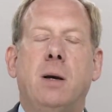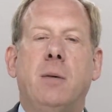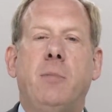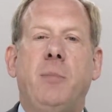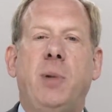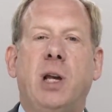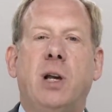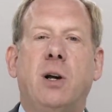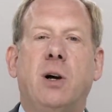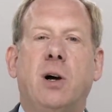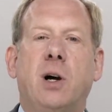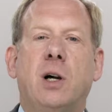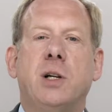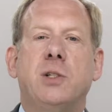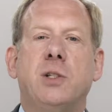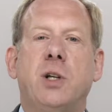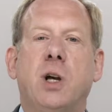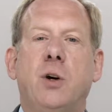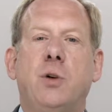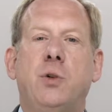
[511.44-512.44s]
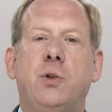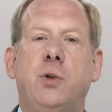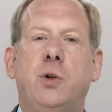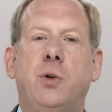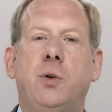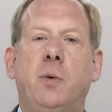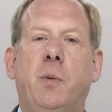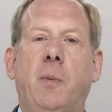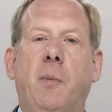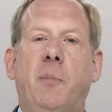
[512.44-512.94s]
because
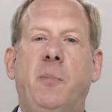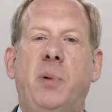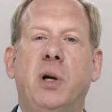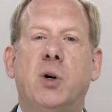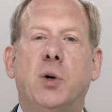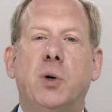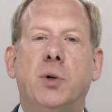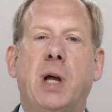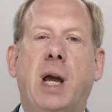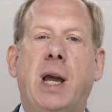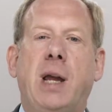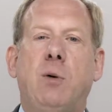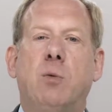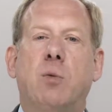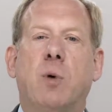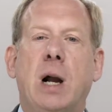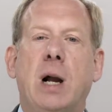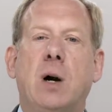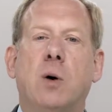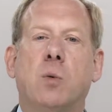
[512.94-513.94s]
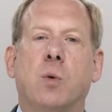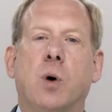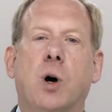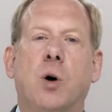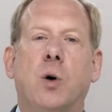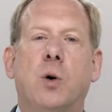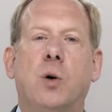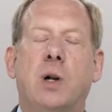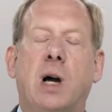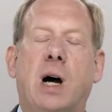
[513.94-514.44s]
to build a
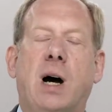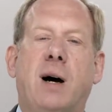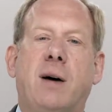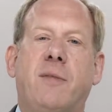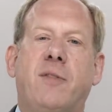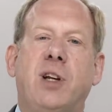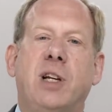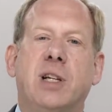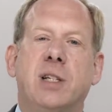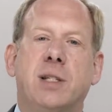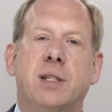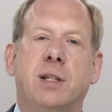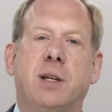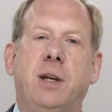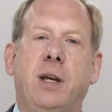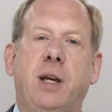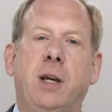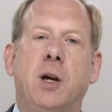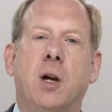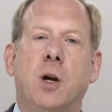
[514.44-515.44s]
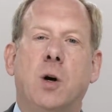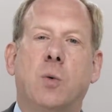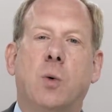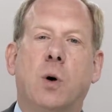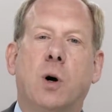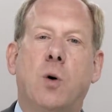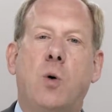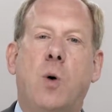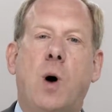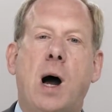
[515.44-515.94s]
railroad obviously
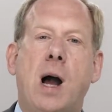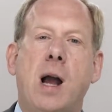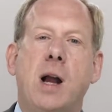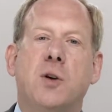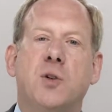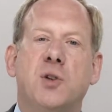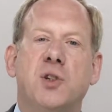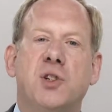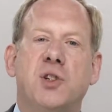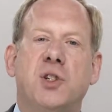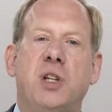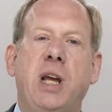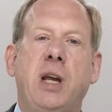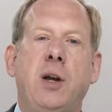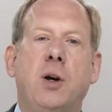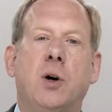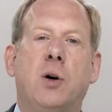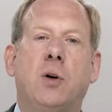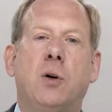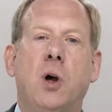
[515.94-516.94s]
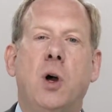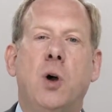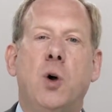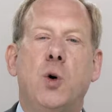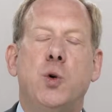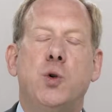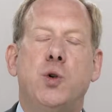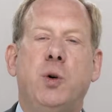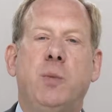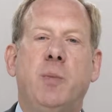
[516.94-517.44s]
requires steel
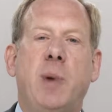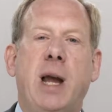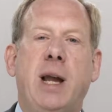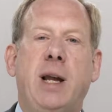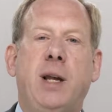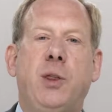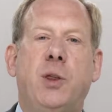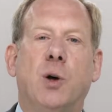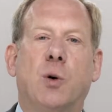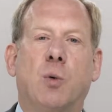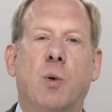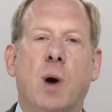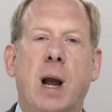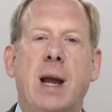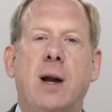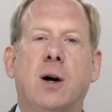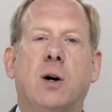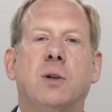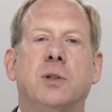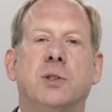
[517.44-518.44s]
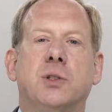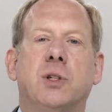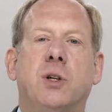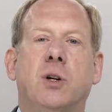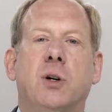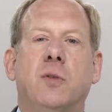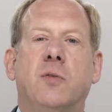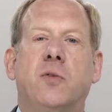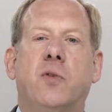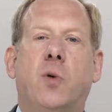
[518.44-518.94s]
to make the rails
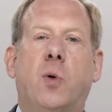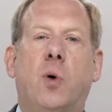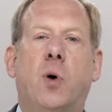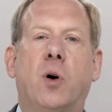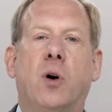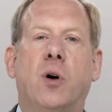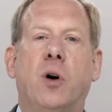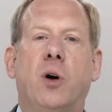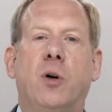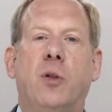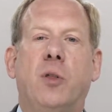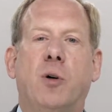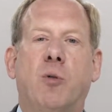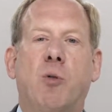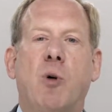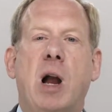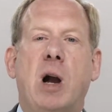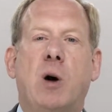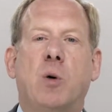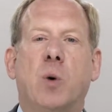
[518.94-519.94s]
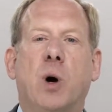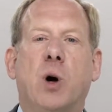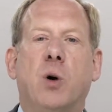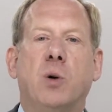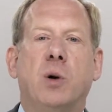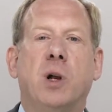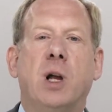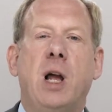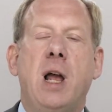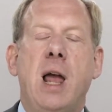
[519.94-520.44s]
for the
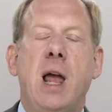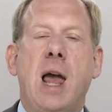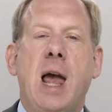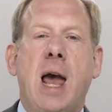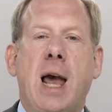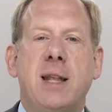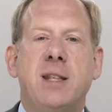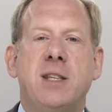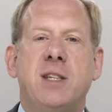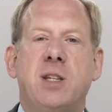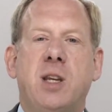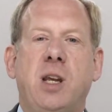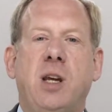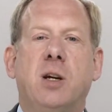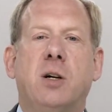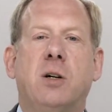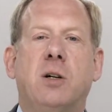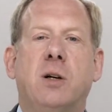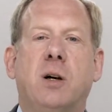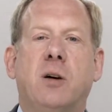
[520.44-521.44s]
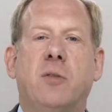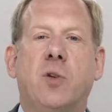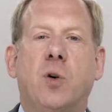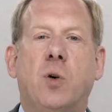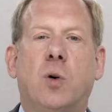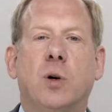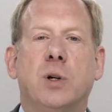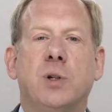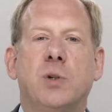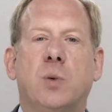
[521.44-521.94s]
railroad. And steel, of
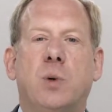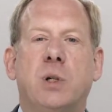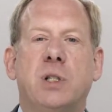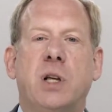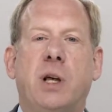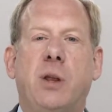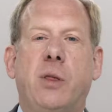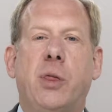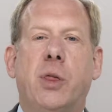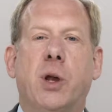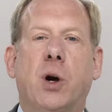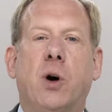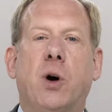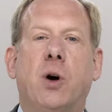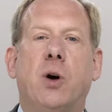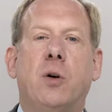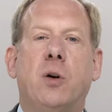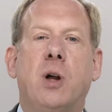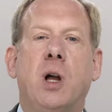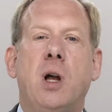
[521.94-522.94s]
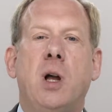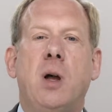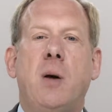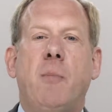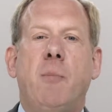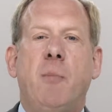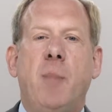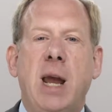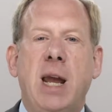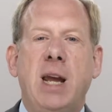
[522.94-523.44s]
course, was a third
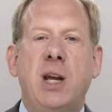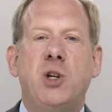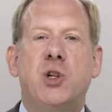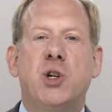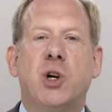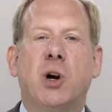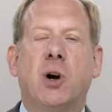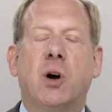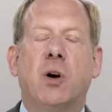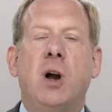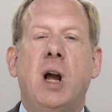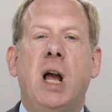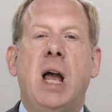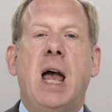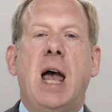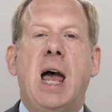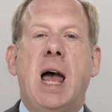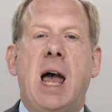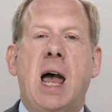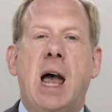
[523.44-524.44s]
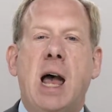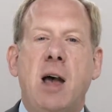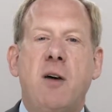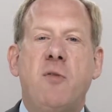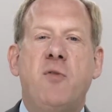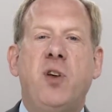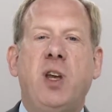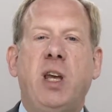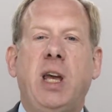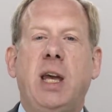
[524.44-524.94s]
major
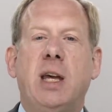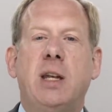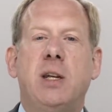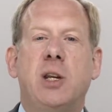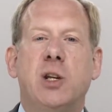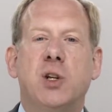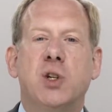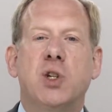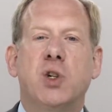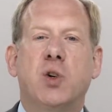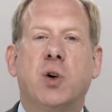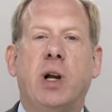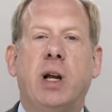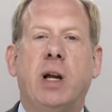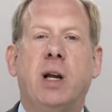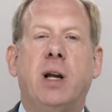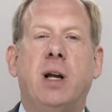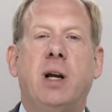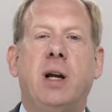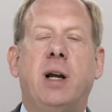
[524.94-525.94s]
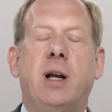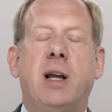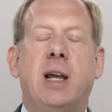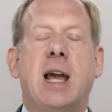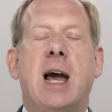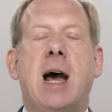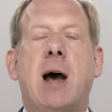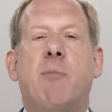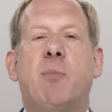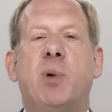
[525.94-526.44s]
heavy industry,
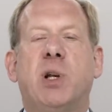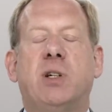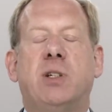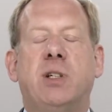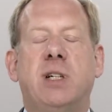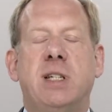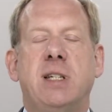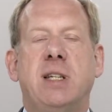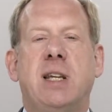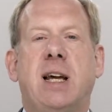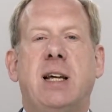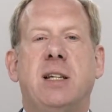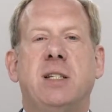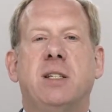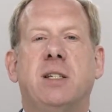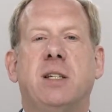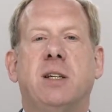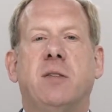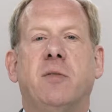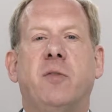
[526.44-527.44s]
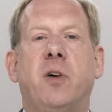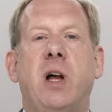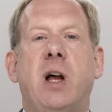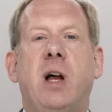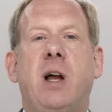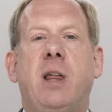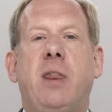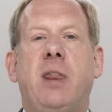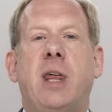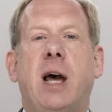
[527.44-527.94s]
capital intensive,
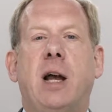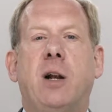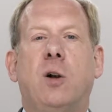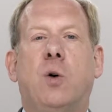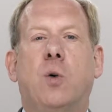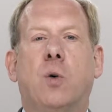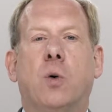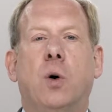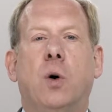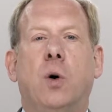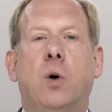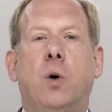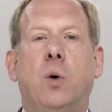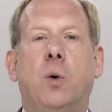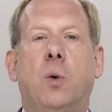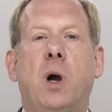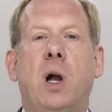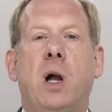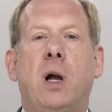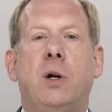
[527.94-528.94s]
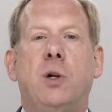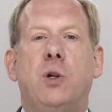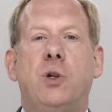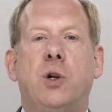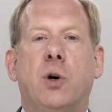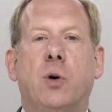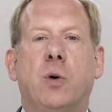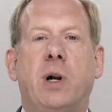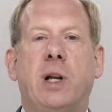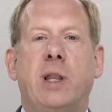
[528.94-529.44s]
that grew
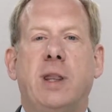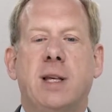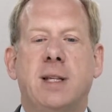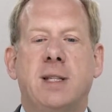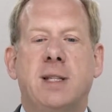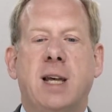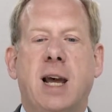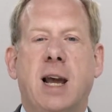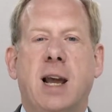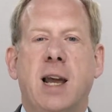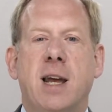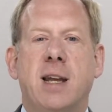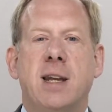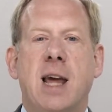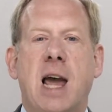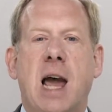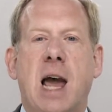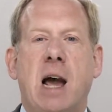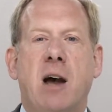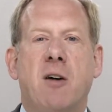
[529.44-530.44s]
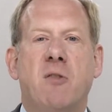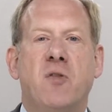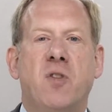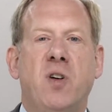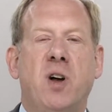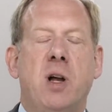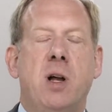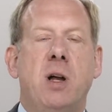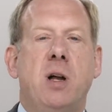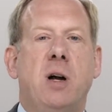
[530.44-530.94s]
during the second half
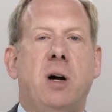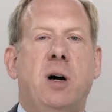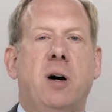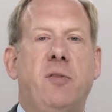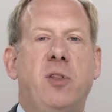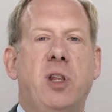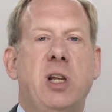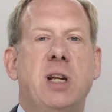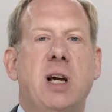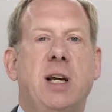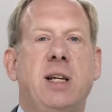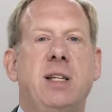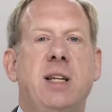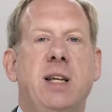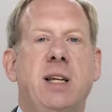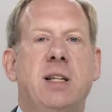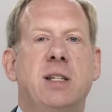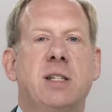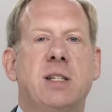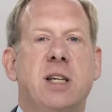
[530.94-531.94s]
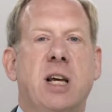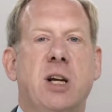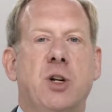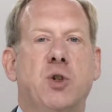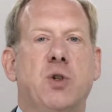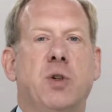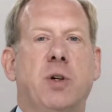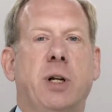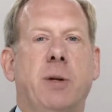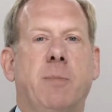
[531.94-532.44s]
of the 19th
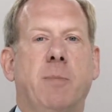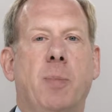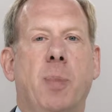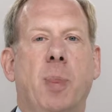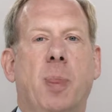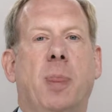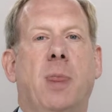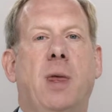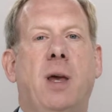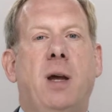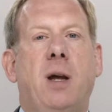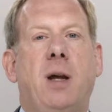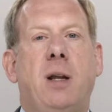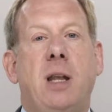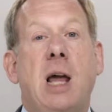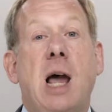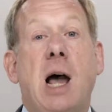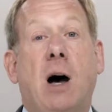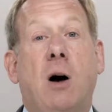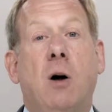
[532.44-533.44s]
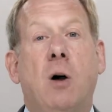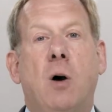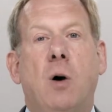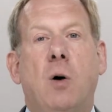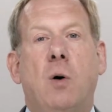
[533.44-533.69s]
century. Now,